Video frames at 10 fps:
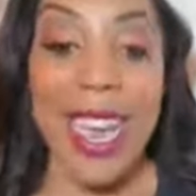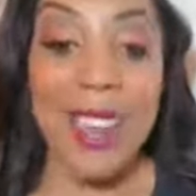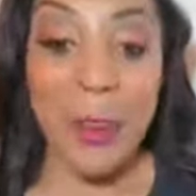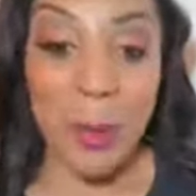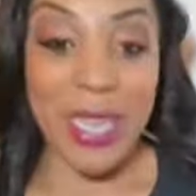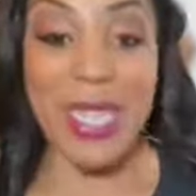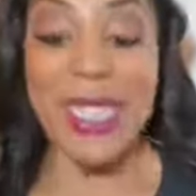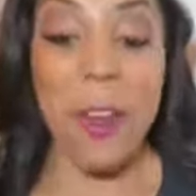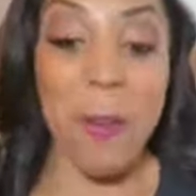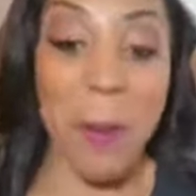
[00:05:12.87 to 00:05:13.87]
and a
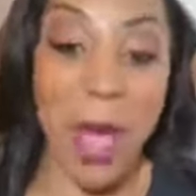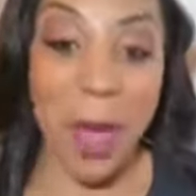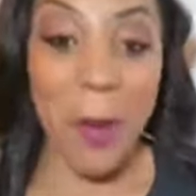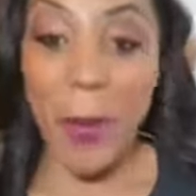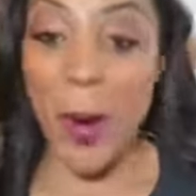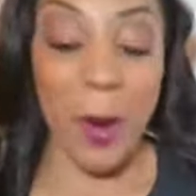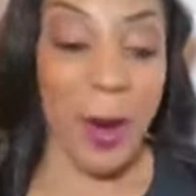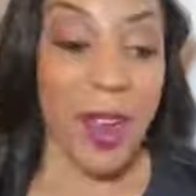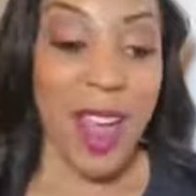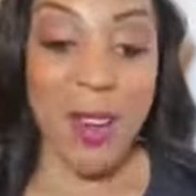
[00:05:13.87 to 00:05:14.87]
piece of
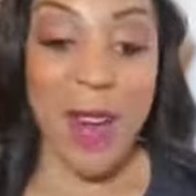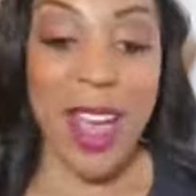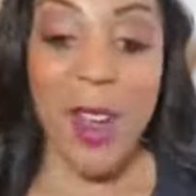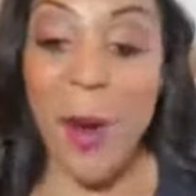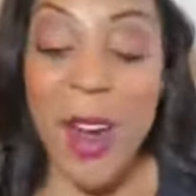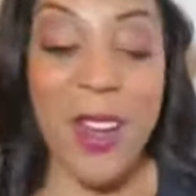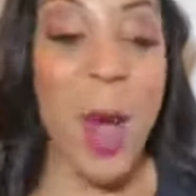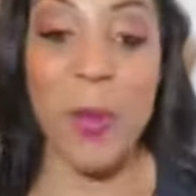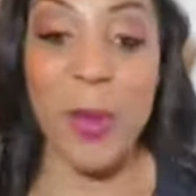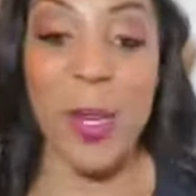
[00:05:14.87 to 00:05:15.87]
paper, all right, or a
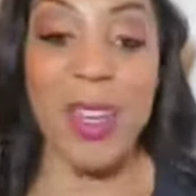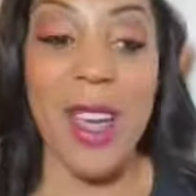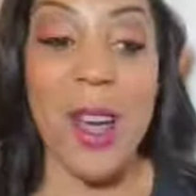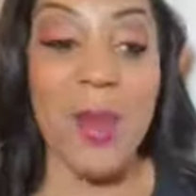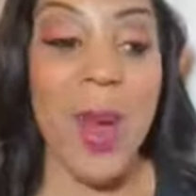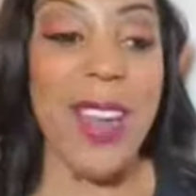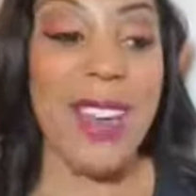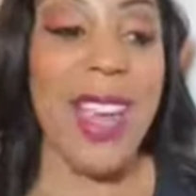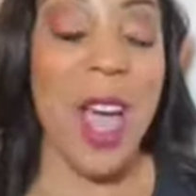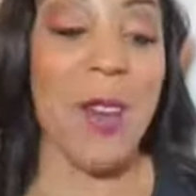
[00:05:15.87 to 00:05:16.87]
notebook right
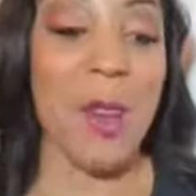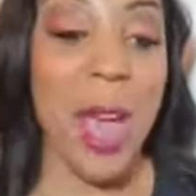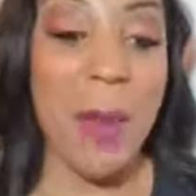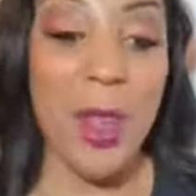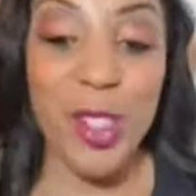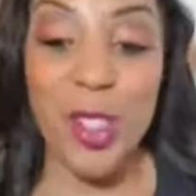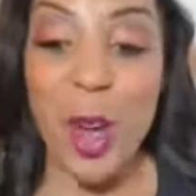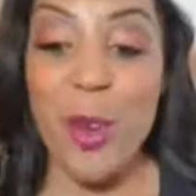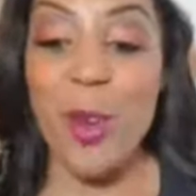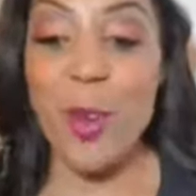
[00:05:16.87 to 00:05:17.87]
now. Grab your
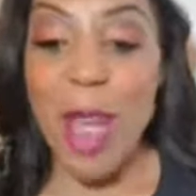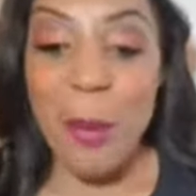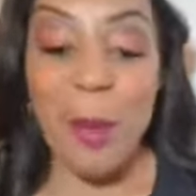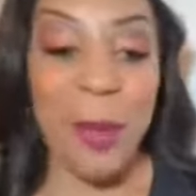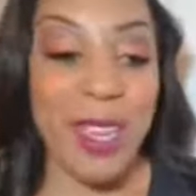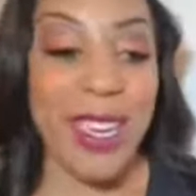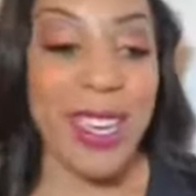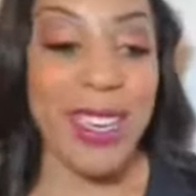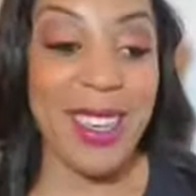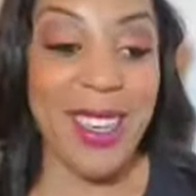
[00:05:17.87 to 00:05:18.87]
journal, grab a
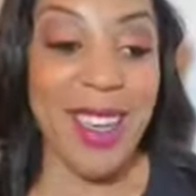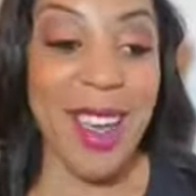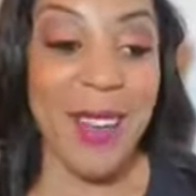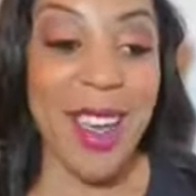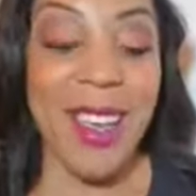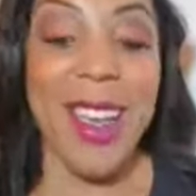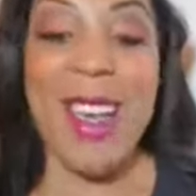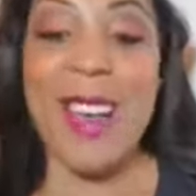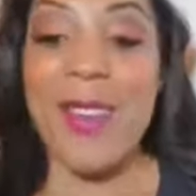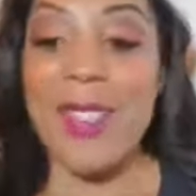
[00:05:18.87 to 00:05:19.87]
pen, all right.
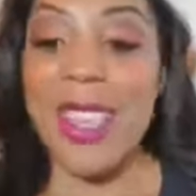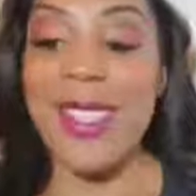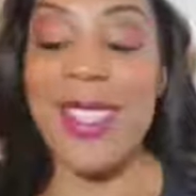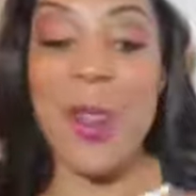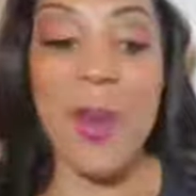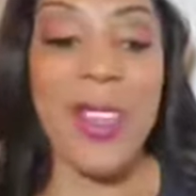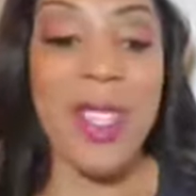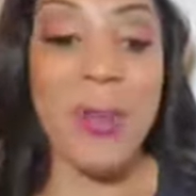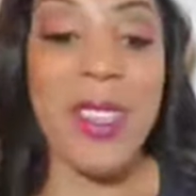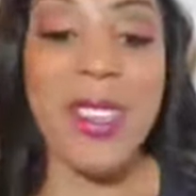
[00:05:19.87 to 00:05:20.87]
This is going
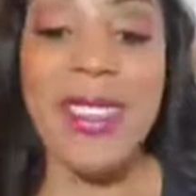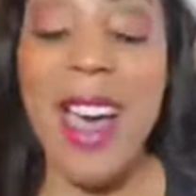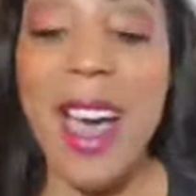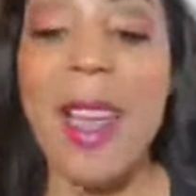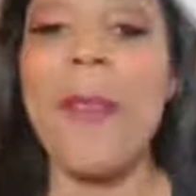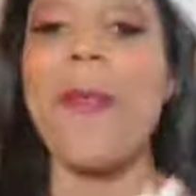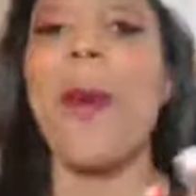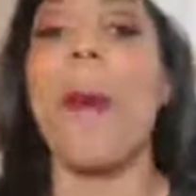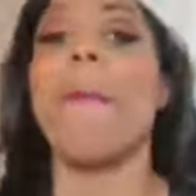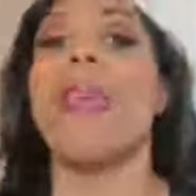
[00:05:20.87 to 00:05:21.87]
to be a time
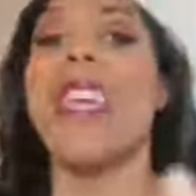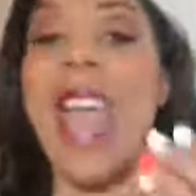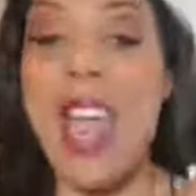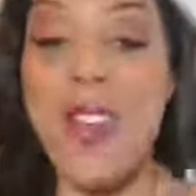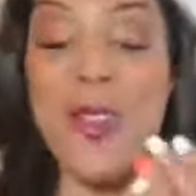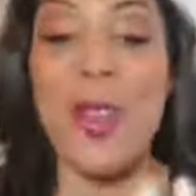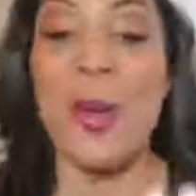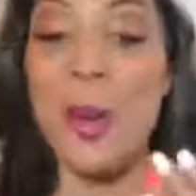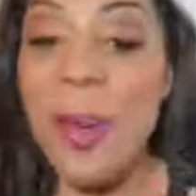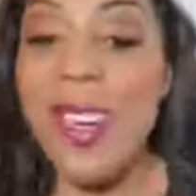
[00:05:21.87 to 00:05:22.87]
for me and
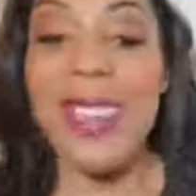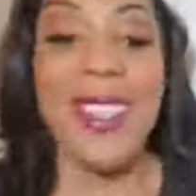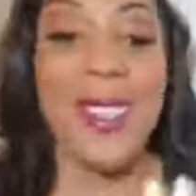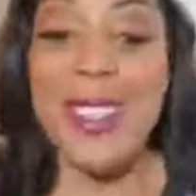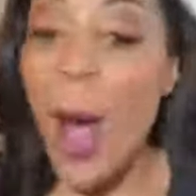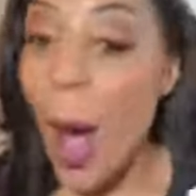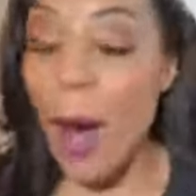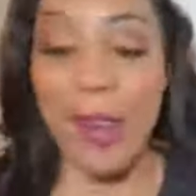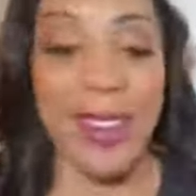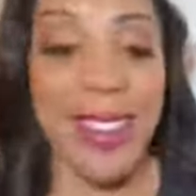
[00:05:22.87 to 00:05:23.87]
you to
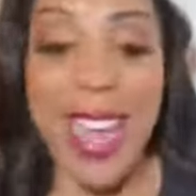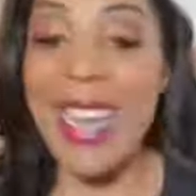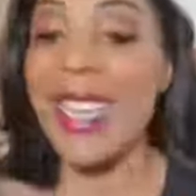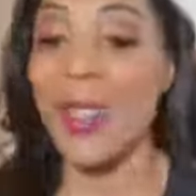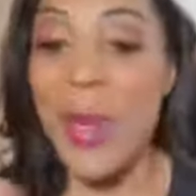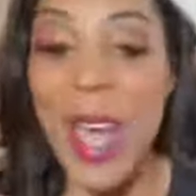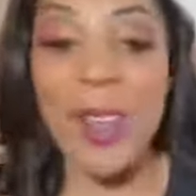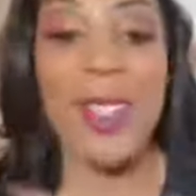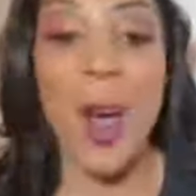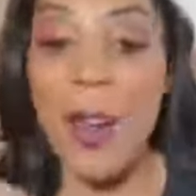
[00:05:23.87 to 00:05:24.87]
talk. Ladies, we
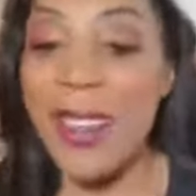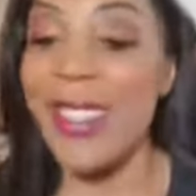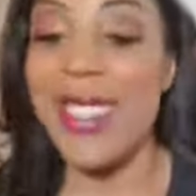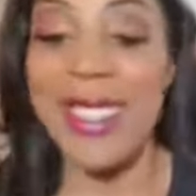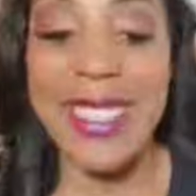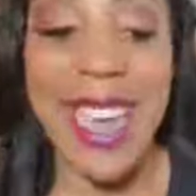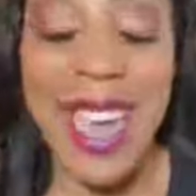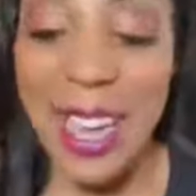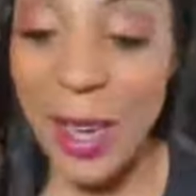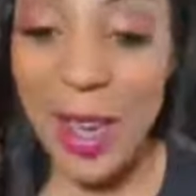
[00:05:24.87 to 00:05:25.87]
are talking
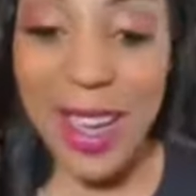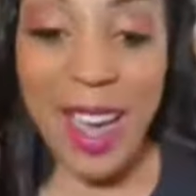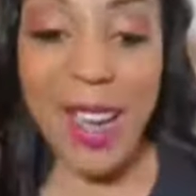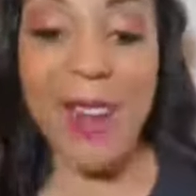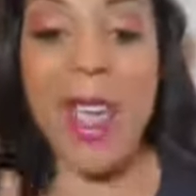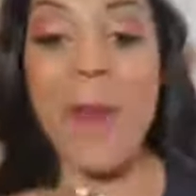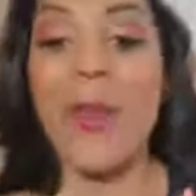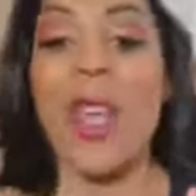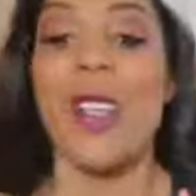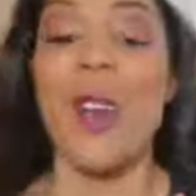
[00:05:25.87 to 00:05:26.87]
today, all right.
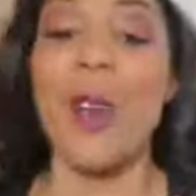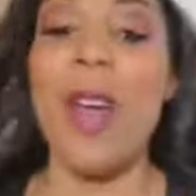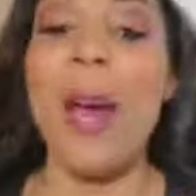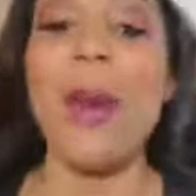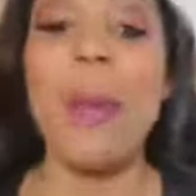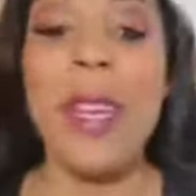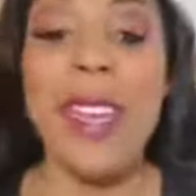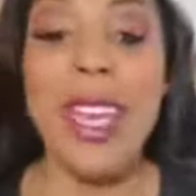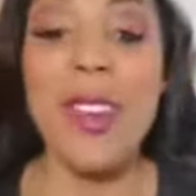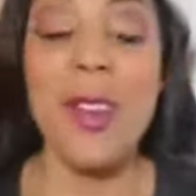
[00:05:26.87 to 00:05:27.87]
So grab a
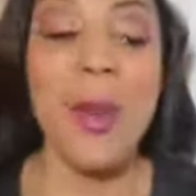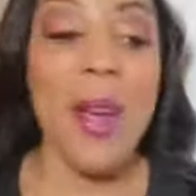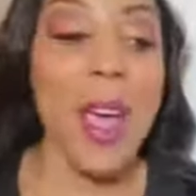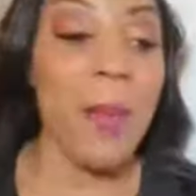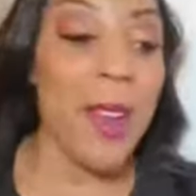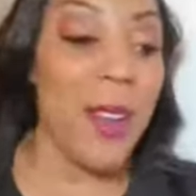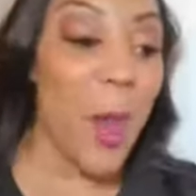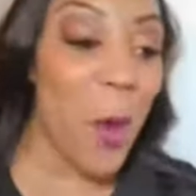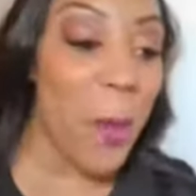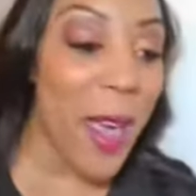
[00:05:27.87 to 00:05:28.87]
pen, grab a
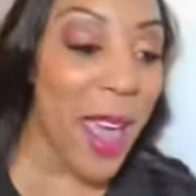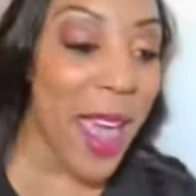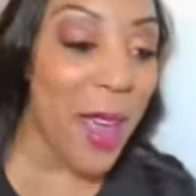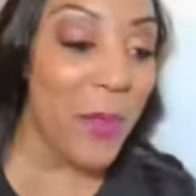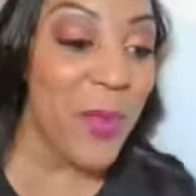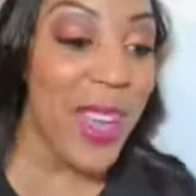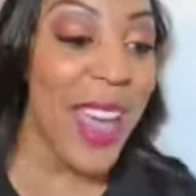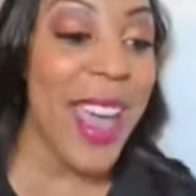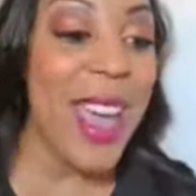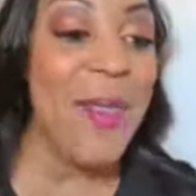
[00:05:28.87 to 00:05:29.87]
notepad.
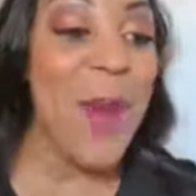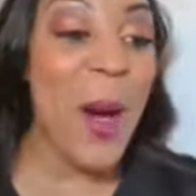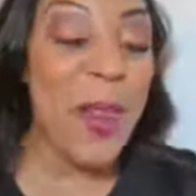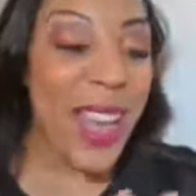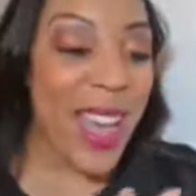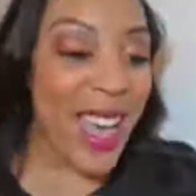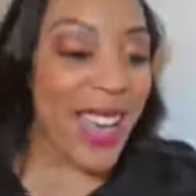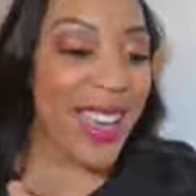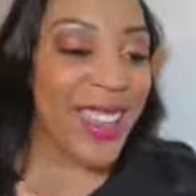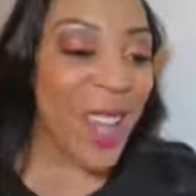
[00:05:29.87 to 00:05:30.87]
Hey, Mona.
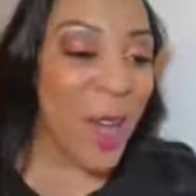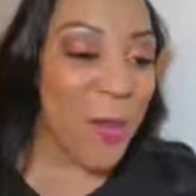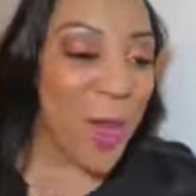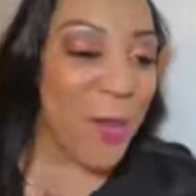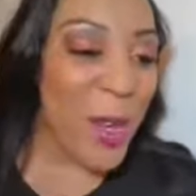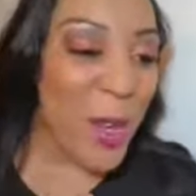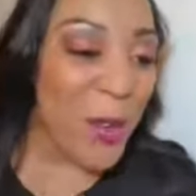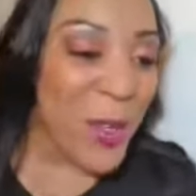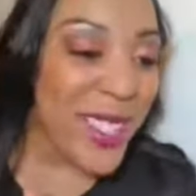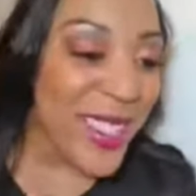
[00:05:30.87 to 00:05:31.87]
Hello, my
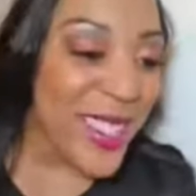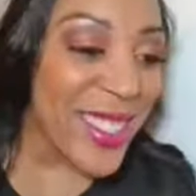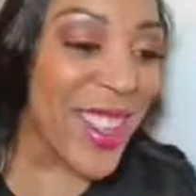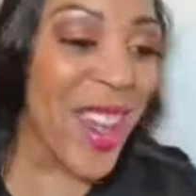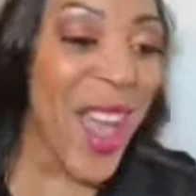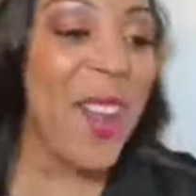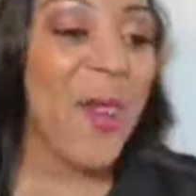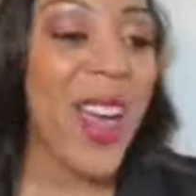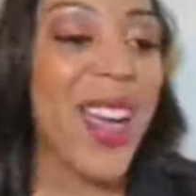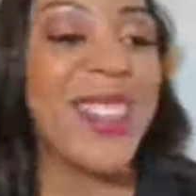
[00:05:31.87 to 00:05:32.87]
beautiful sister. Hey,
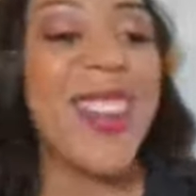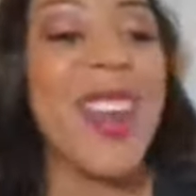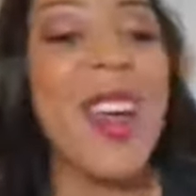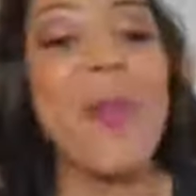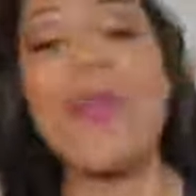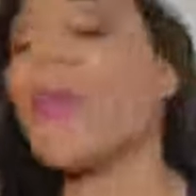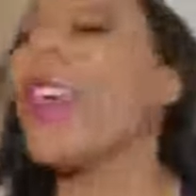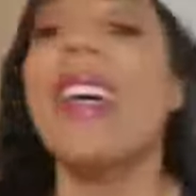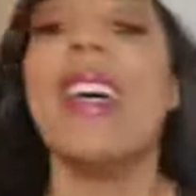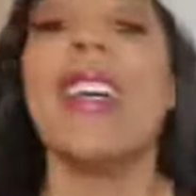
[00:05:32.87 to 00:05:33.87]
Roger.
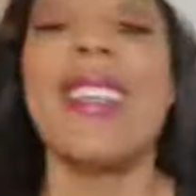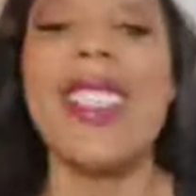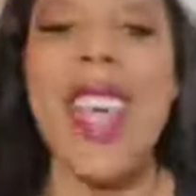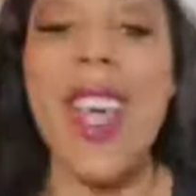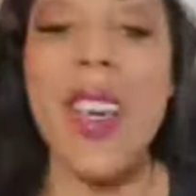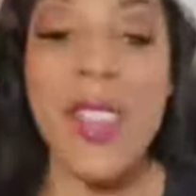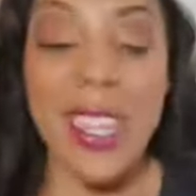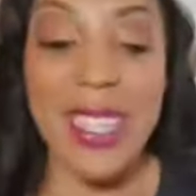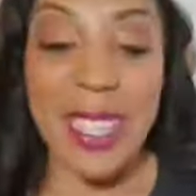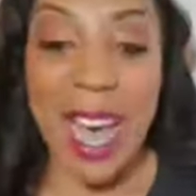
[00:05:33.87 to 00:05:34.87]
Share
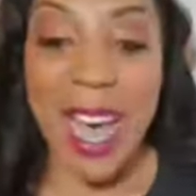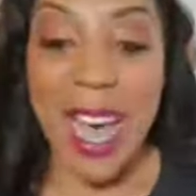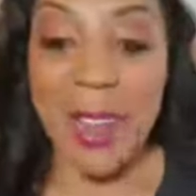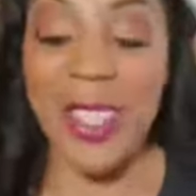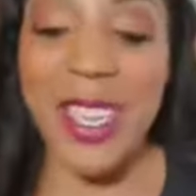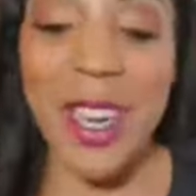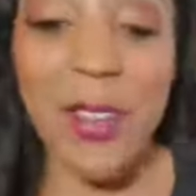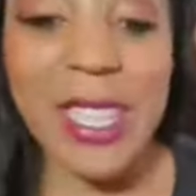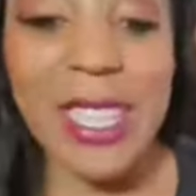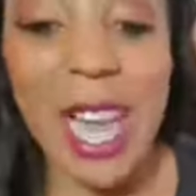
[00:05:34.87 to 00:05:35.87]
this live. Share
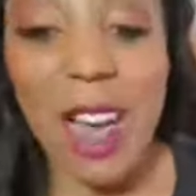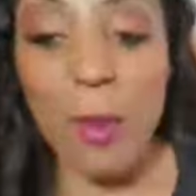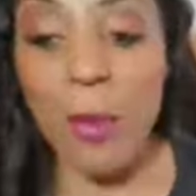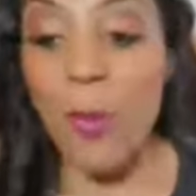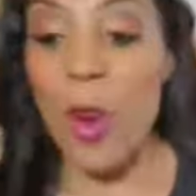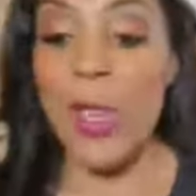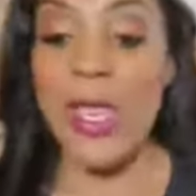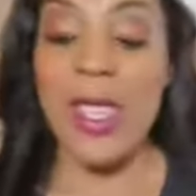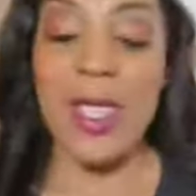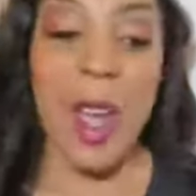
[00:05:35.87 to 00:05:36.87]
this live before we
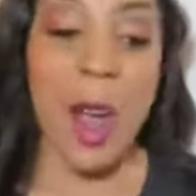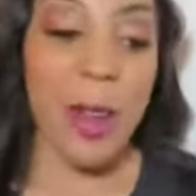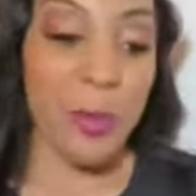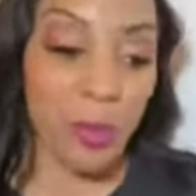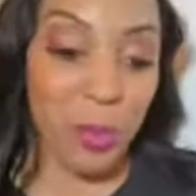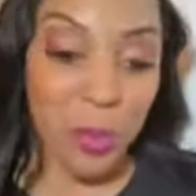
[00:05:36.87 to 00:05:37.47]
get started.